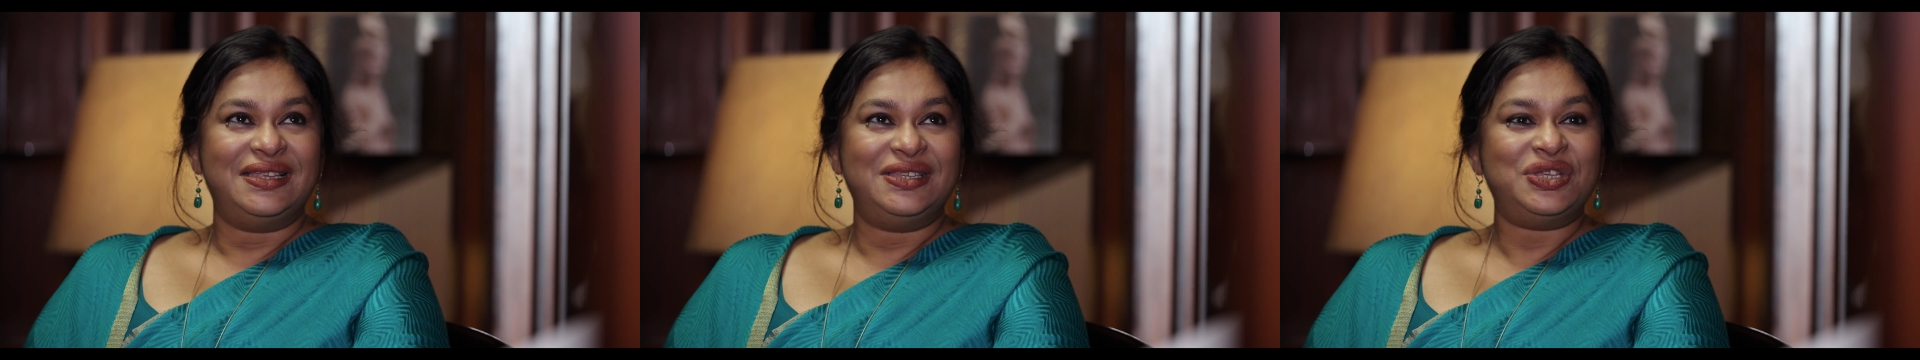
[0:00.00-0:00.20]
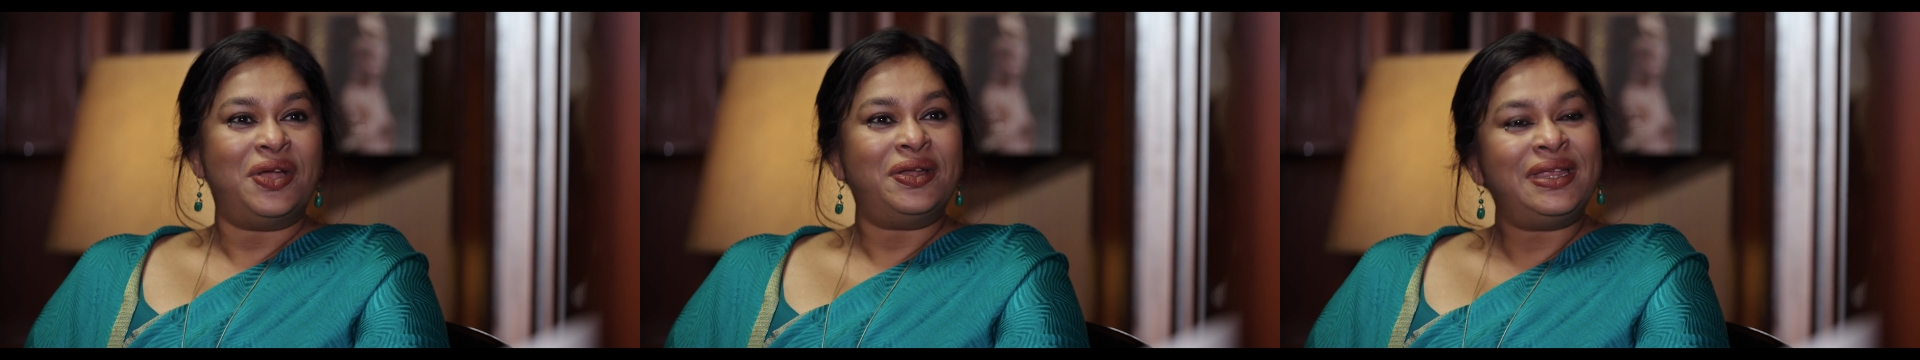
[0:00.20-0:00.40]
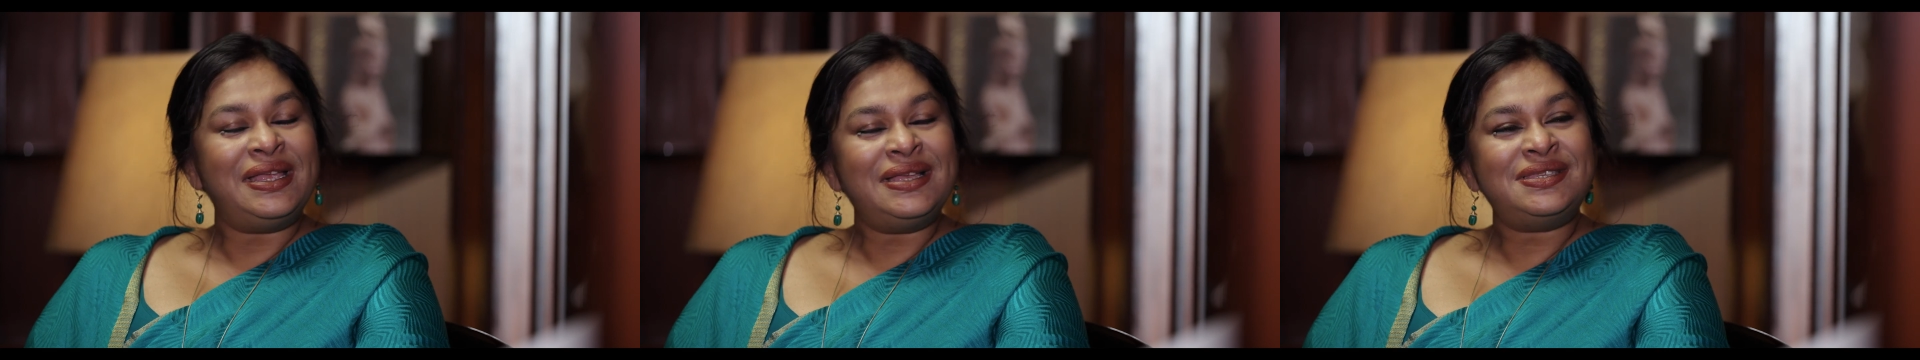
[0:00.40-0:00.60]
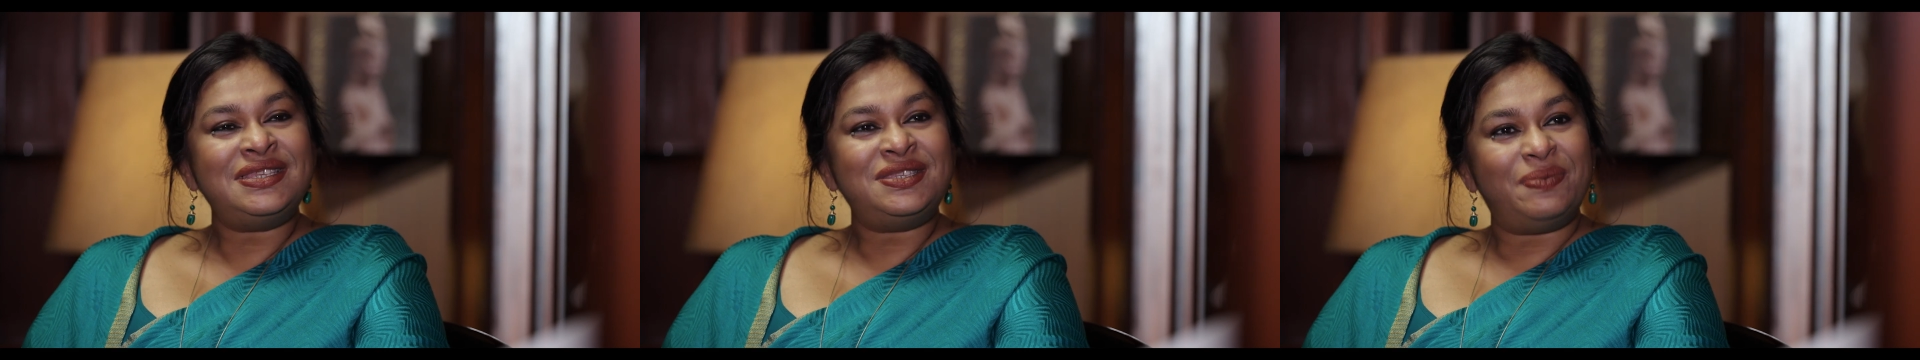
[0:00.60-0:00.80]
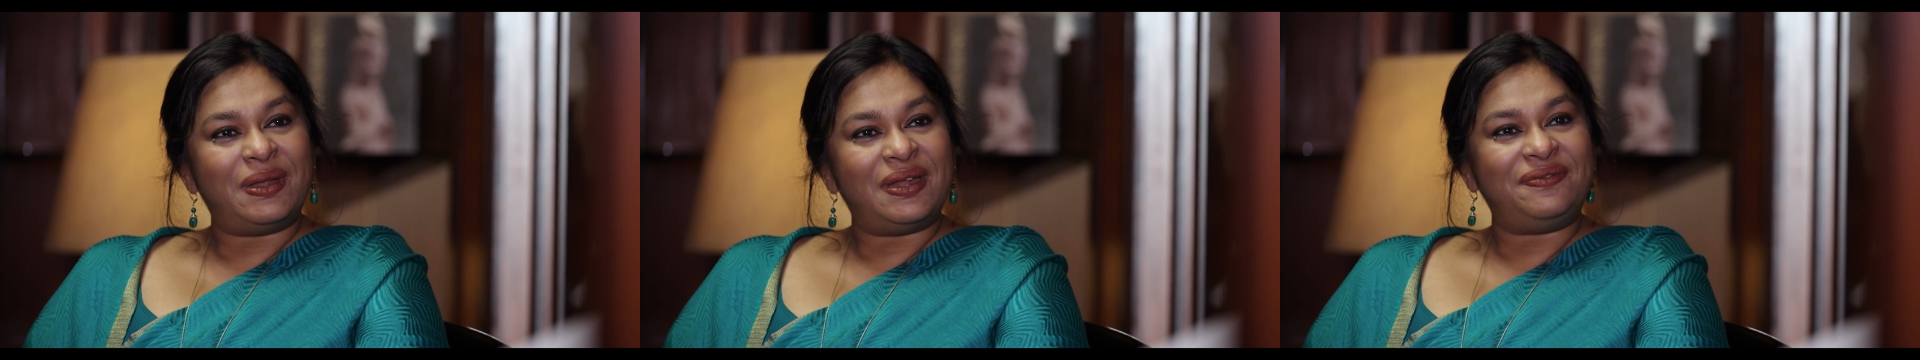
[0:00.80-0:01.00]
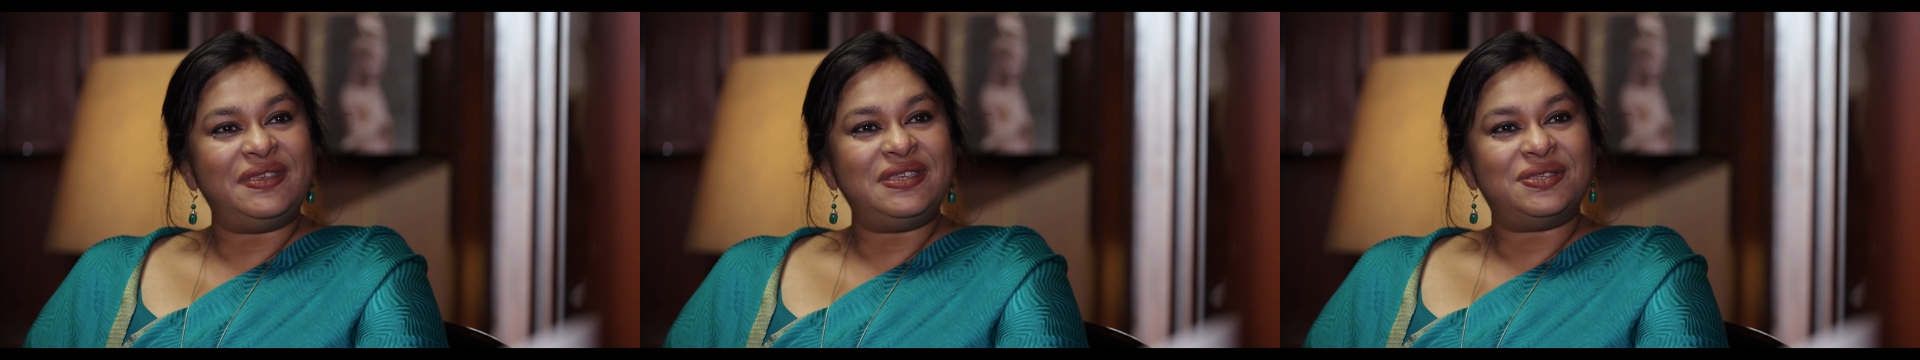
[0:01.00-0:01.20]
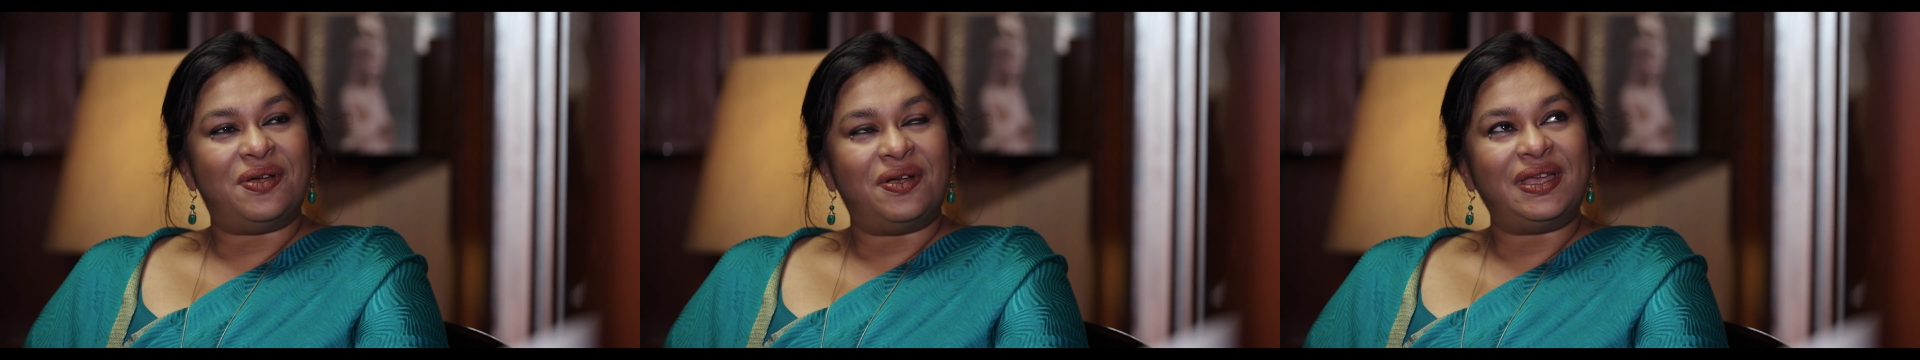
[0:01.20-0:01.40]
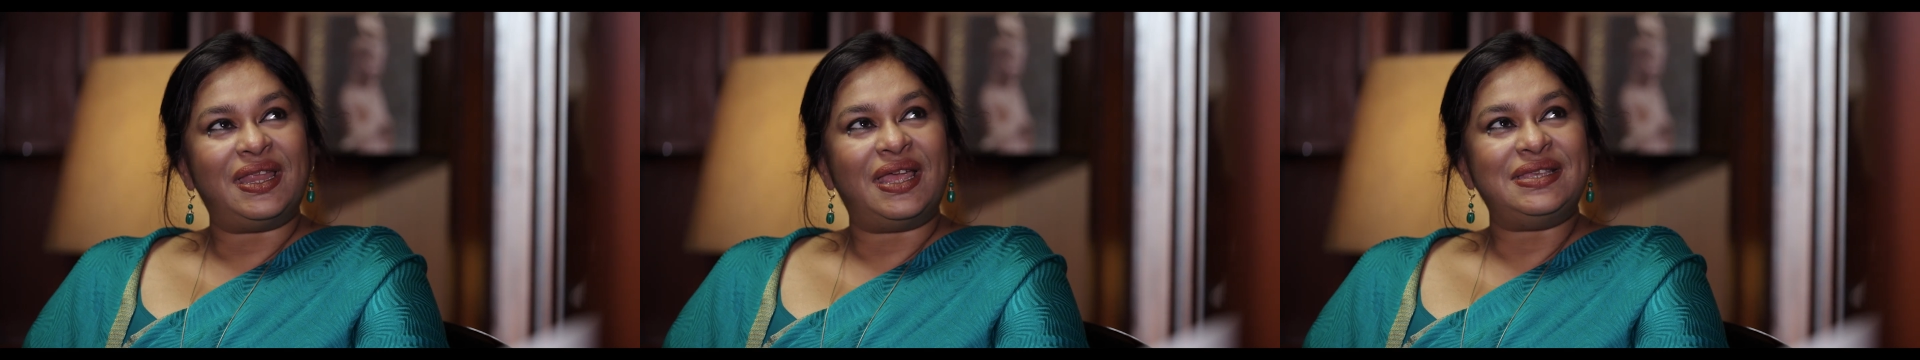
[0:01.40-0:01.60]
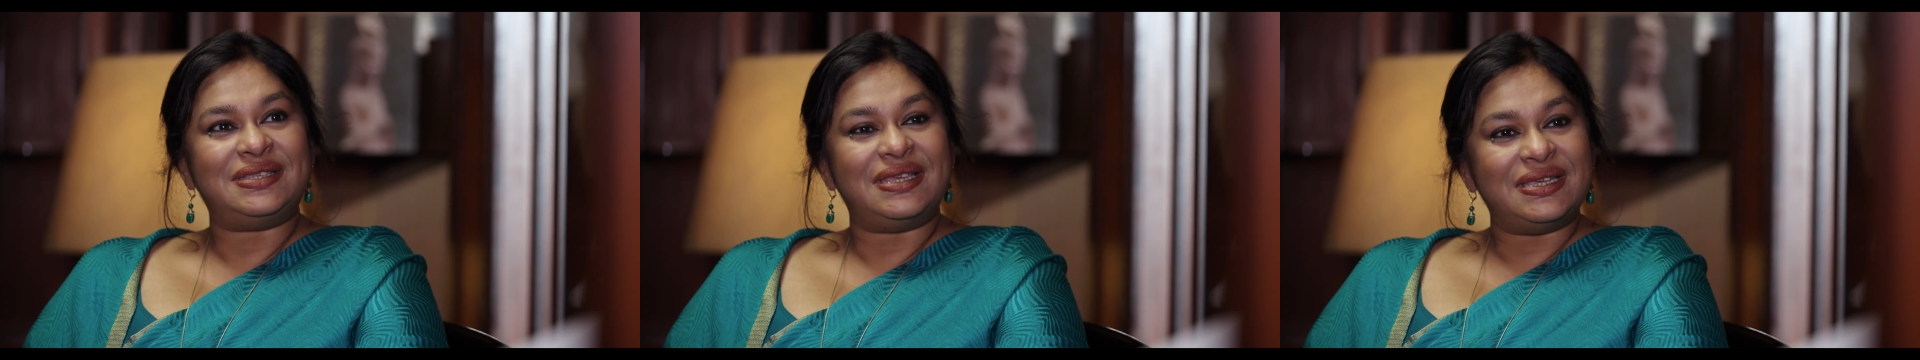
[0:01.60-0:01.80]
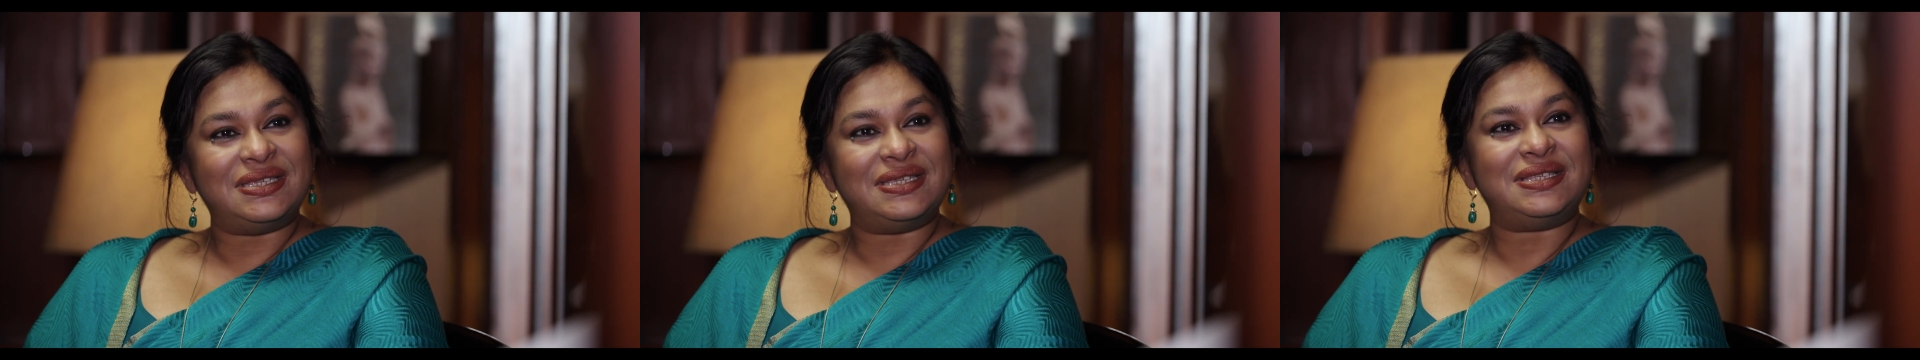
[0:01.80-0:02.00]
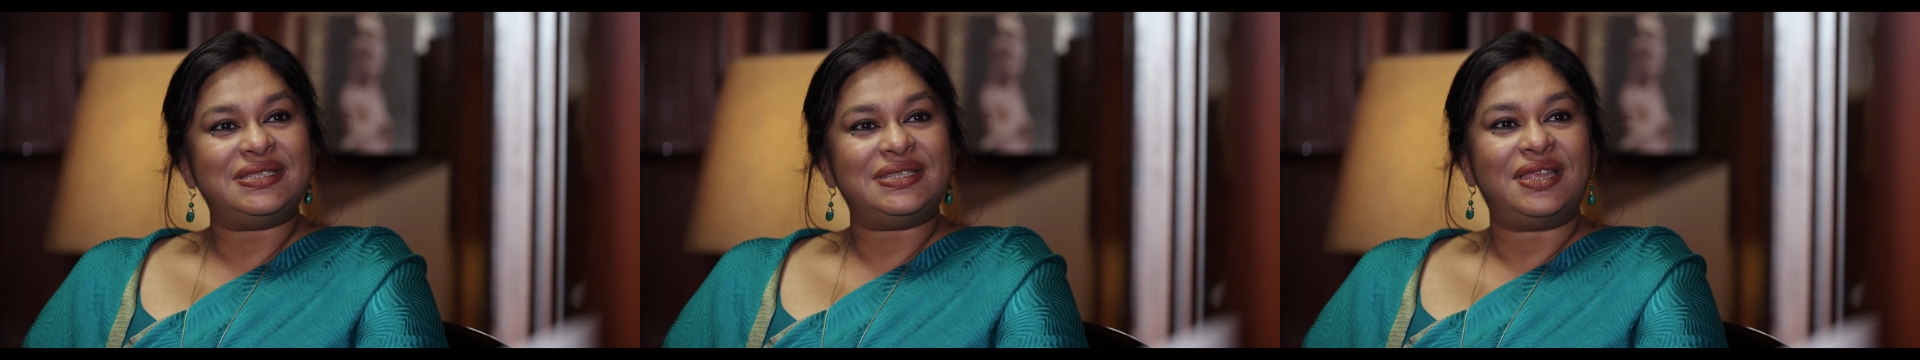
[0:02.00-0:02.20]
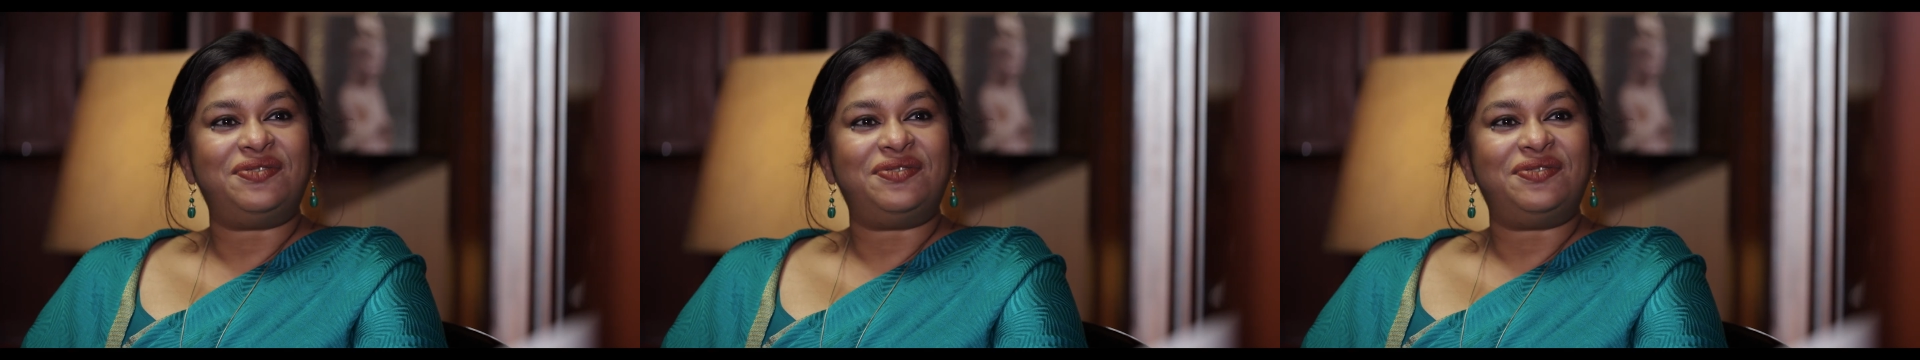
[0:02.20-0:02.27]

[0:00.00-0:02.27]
John Keel's is one of these organizations